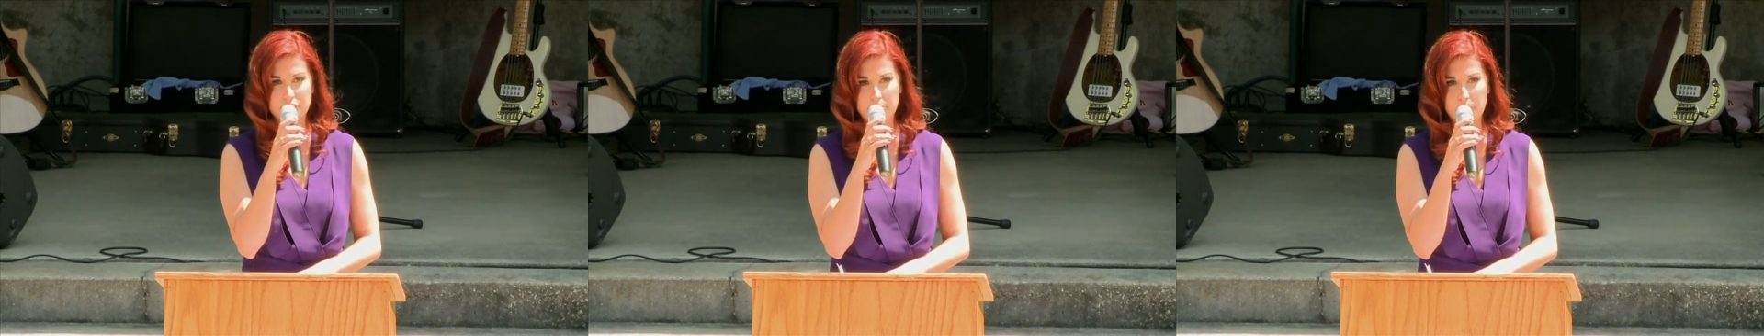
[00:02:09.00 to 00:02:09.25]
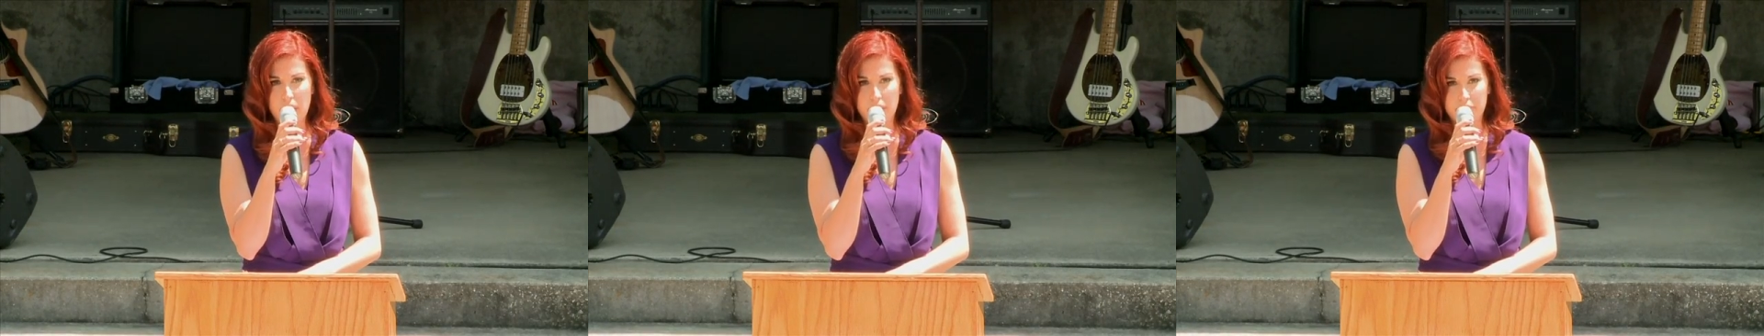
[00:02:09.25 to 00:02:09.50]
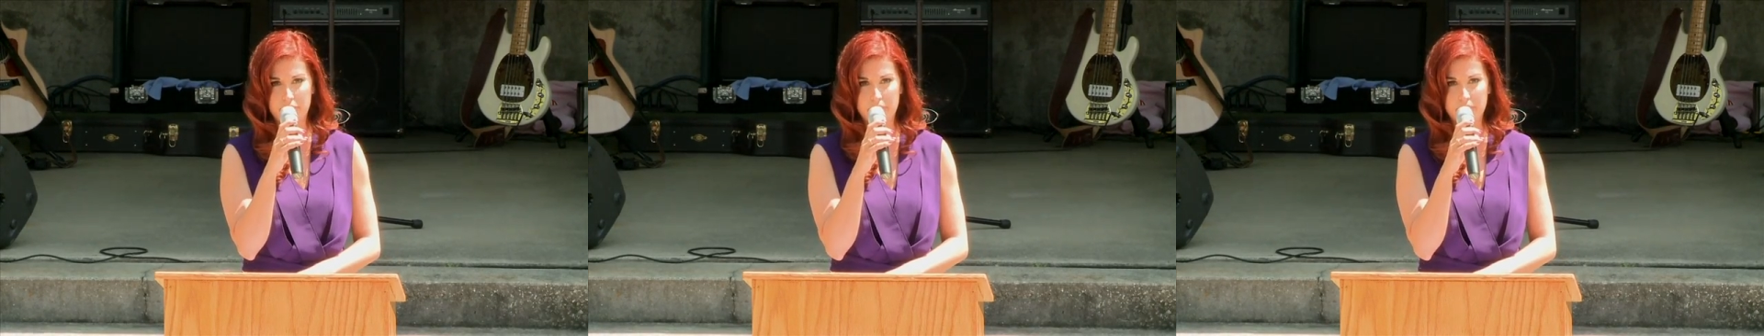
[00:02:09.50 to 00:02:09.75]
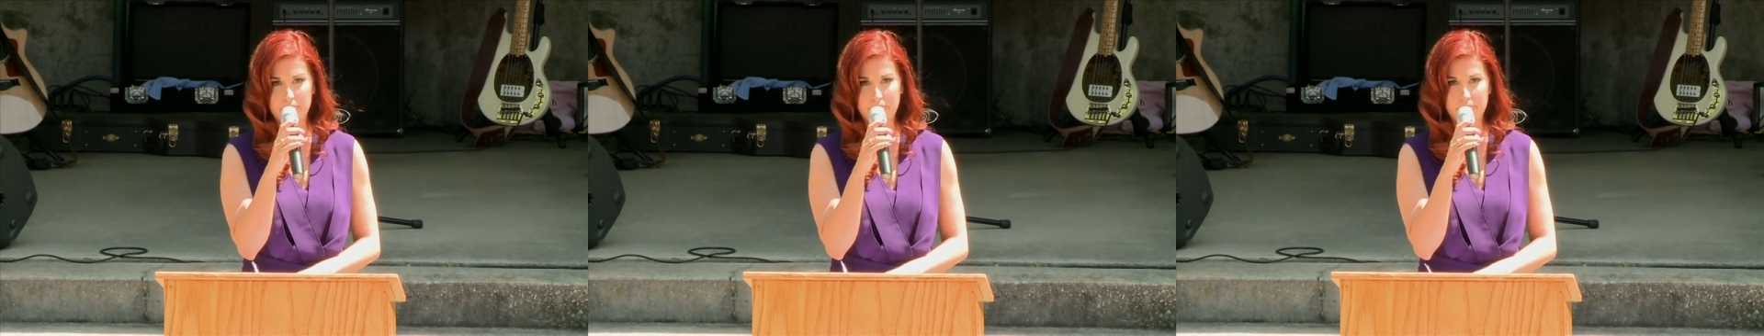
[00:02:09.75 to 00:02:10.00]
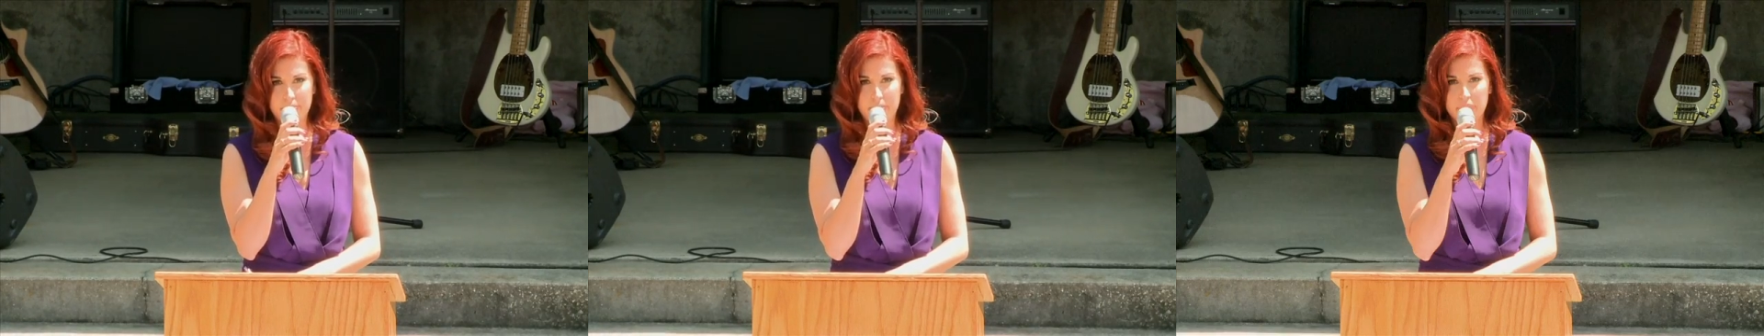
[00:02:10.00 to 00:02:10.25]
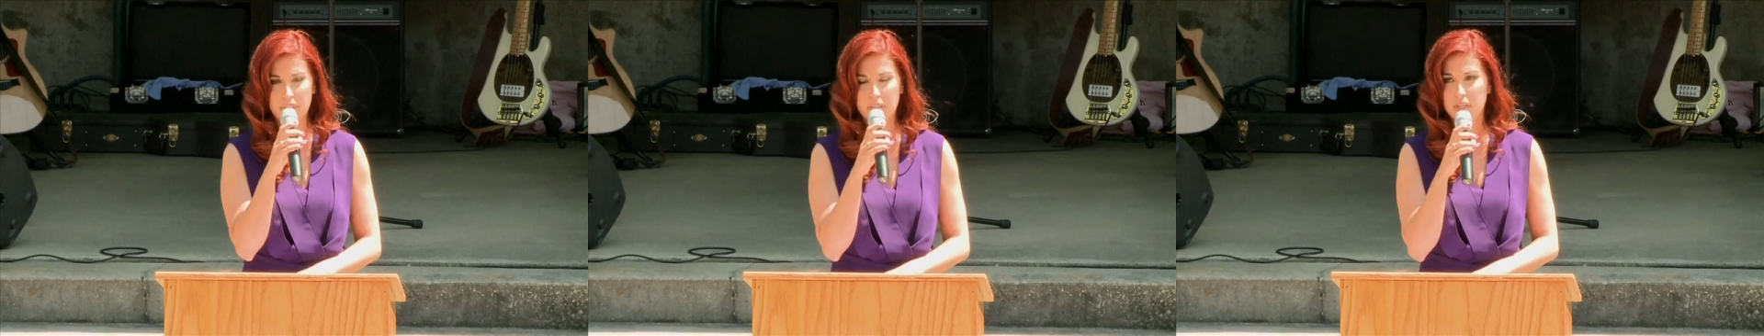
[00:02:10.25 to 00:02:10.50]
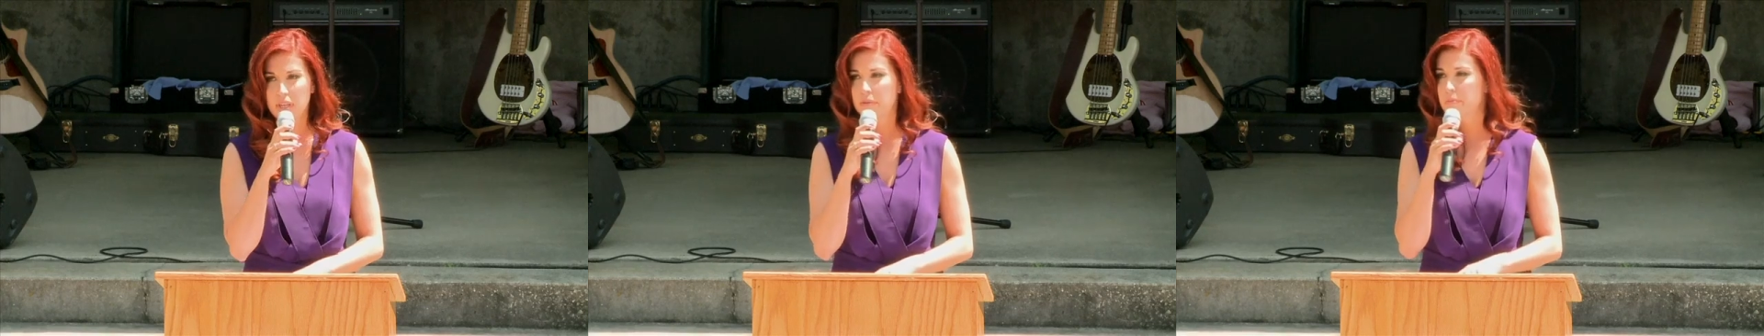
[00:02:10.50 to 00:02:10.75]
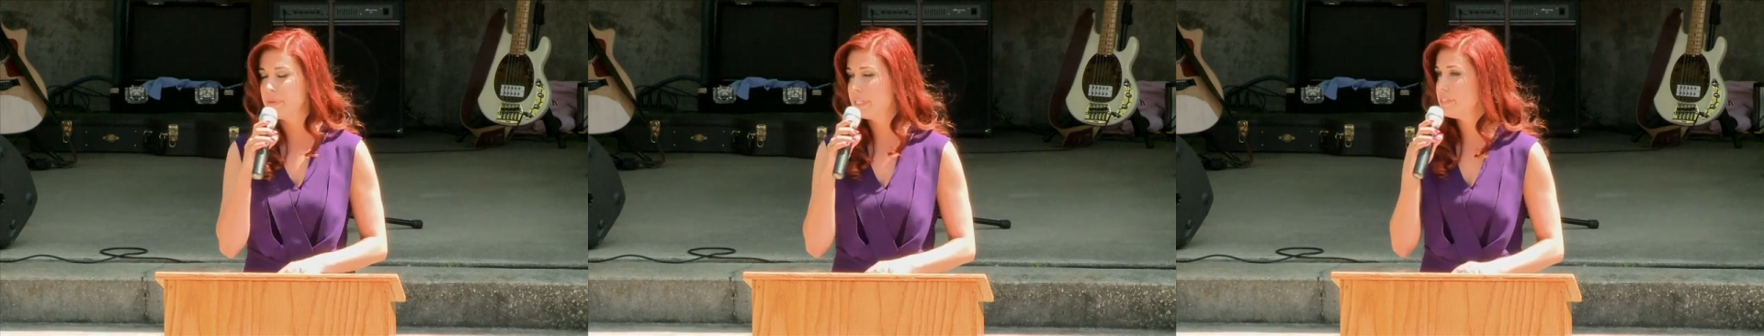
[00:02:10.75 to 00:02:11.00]
a month.
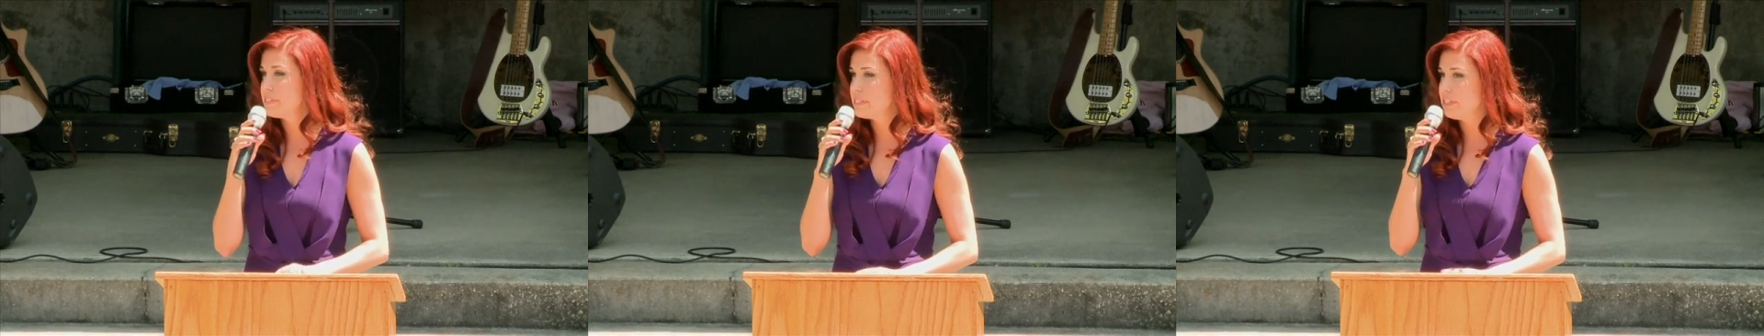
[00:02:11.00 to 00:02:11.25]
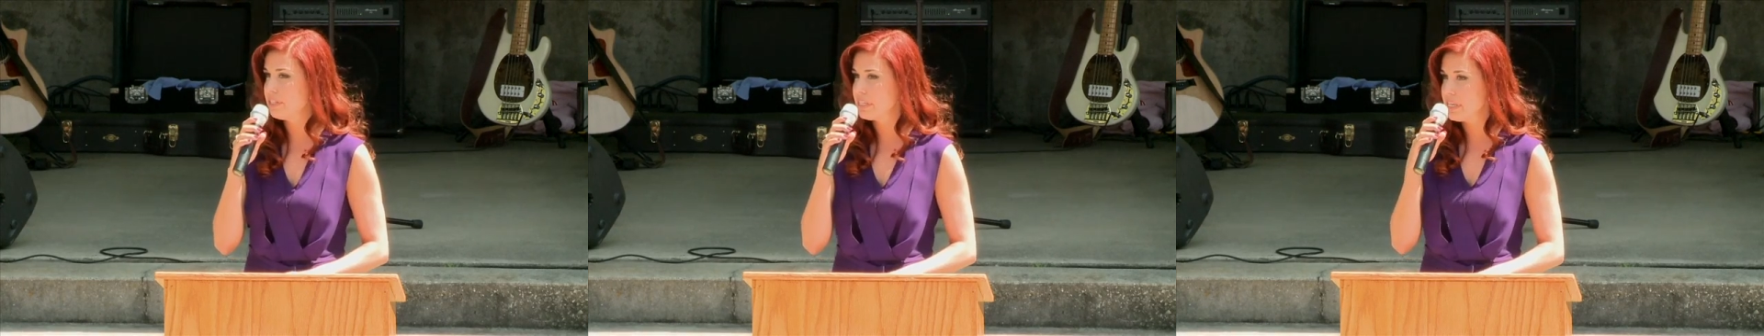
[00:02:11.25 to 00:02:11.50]
Because their